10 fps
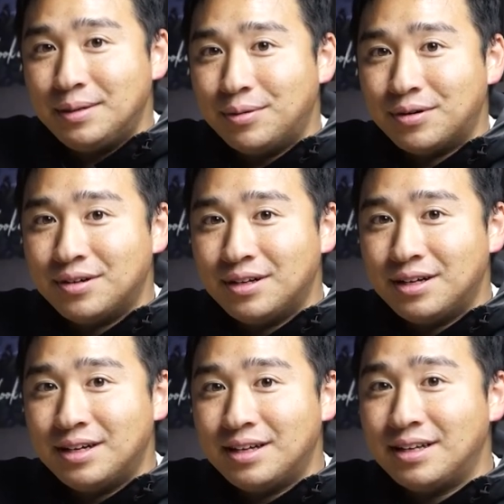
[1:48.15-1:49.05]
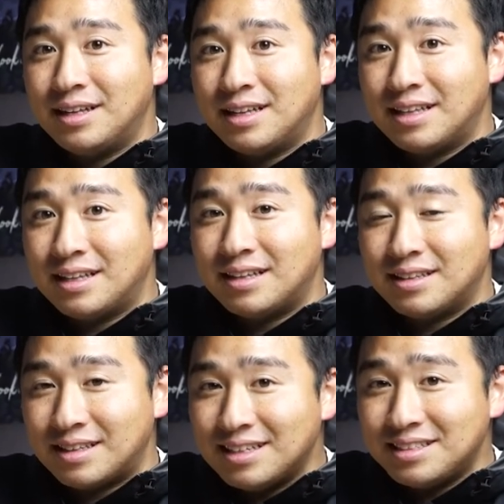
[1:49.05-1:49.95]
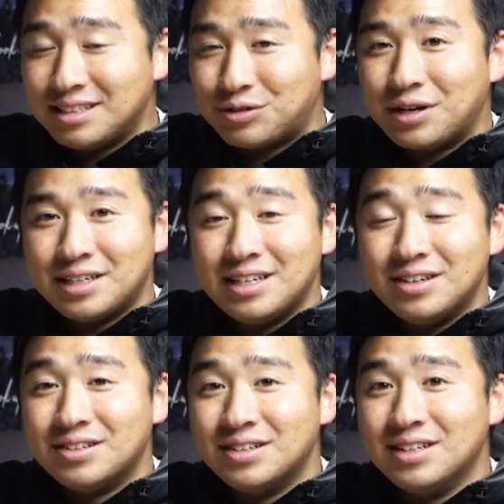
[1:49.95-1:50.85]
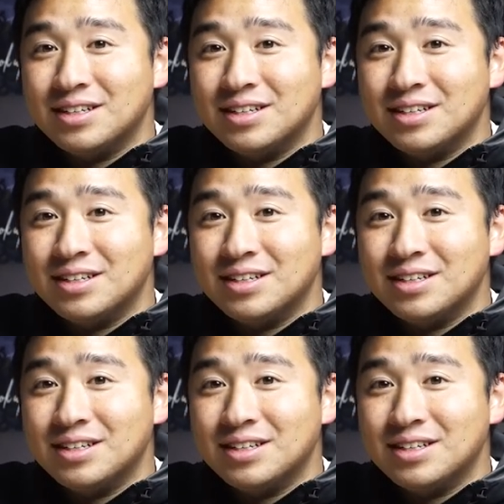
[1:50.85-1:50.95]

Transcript: people, that's a great deal.